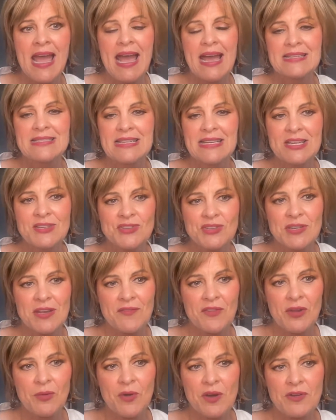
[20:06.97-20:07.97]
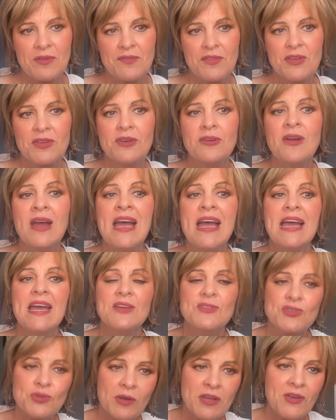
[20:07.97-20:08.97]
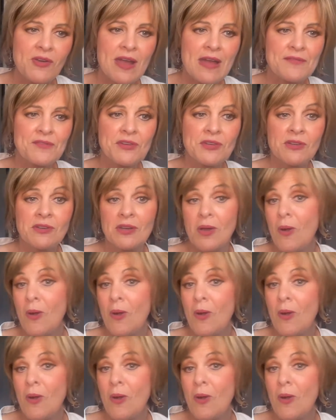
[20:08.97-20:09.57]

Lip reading: And to each and every one of you, enjoy your afternoon.